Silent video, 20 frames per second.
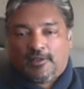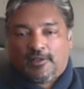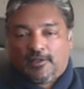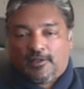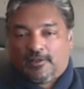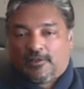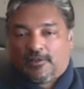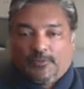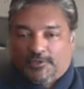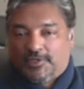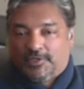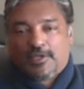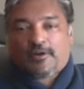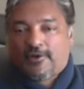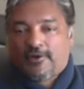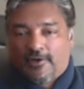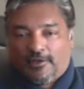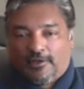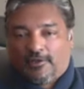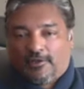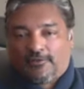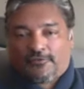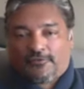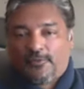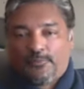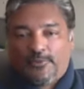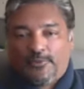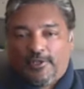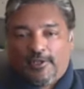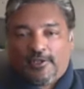the material from
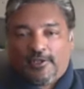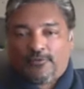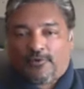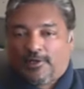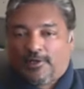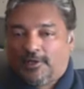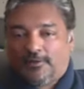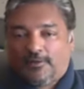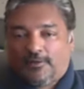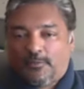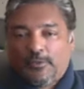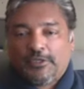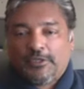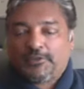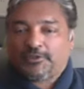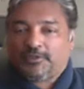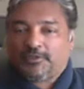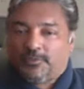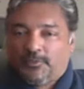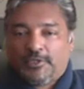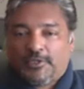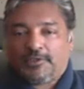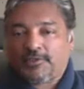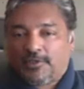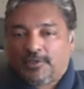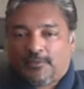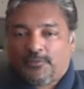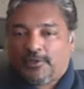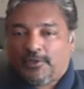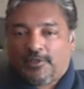being run of the mill to being
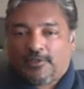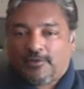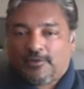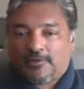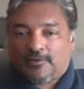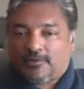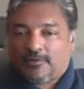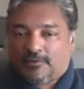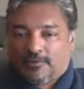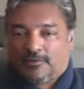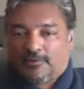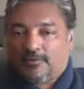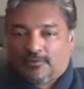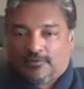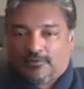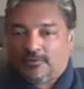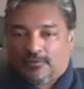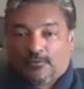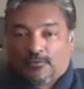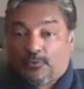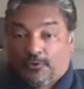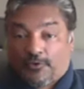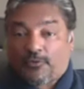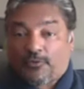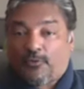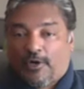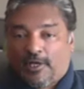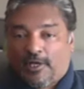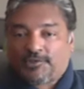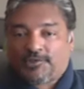something worth
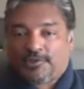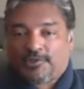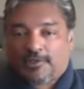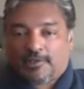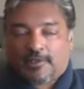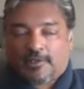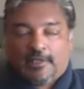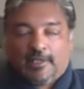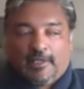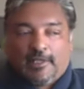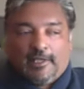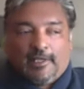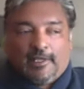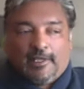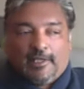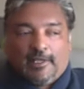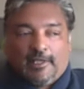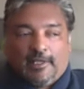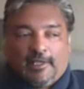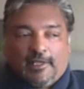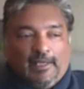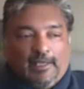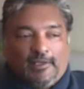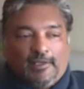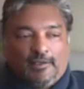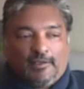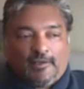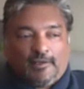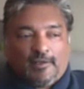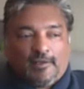watching.
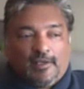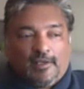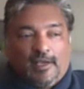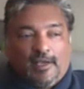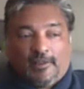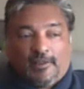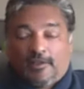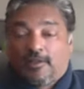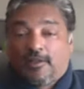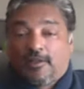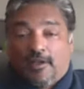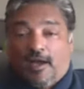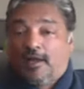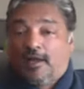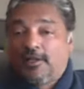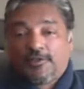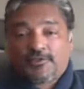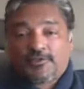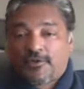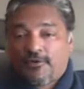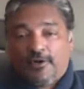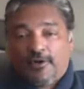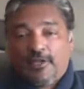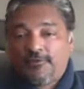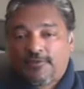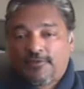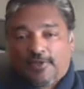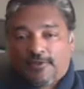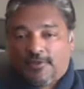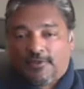And I think the audience craves
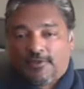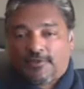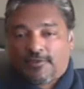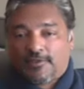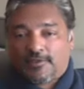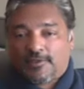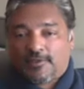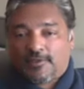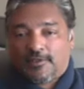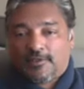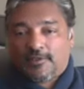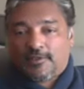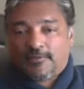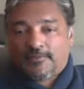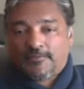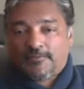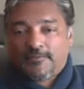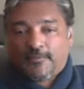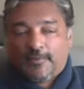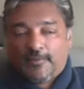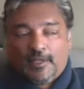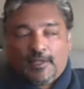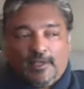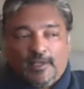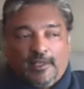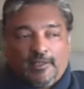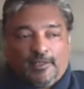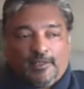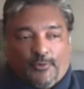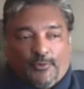authenticity.
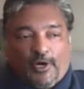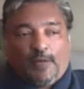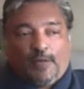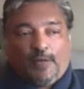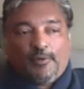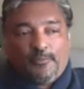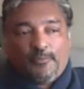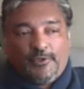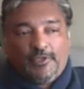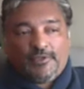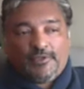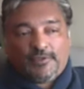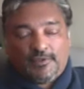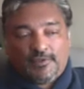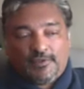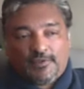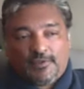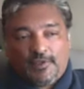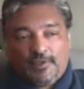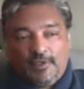And the problem is